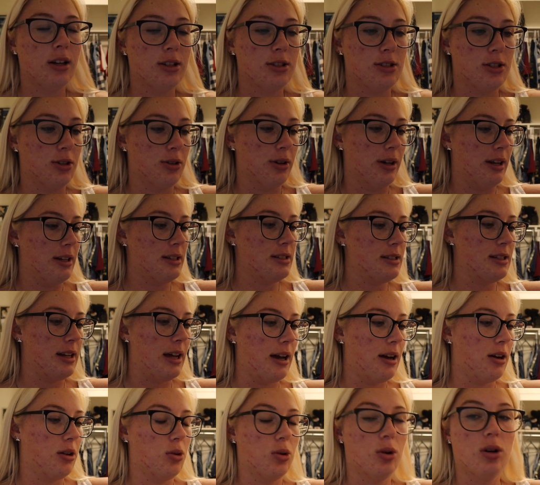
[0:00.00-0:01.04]
So it is
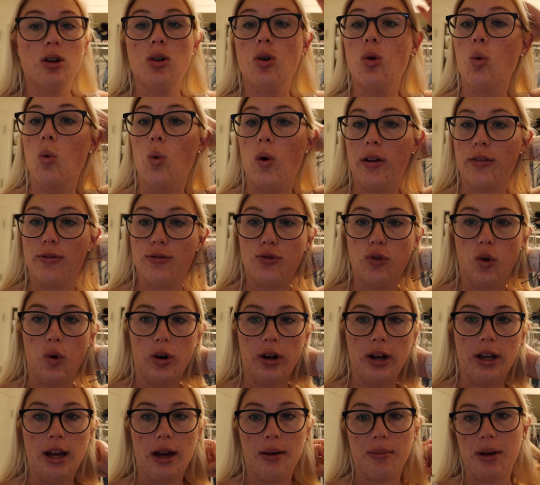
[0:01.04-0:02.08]
now one
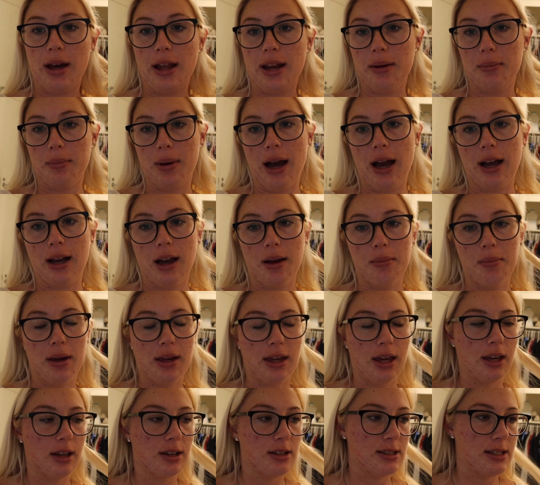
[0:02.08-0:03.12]
forty, I'm getting back, I'm
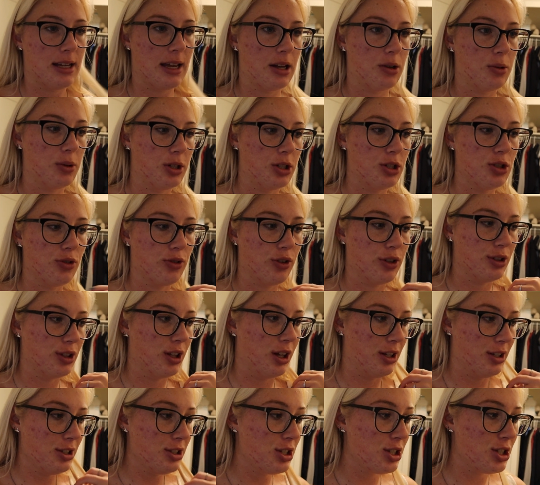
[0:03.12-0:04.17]
making a sandwich for
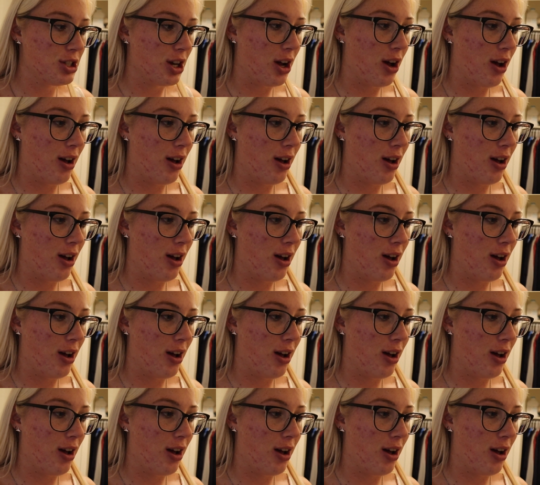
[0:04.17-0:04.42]
lunch.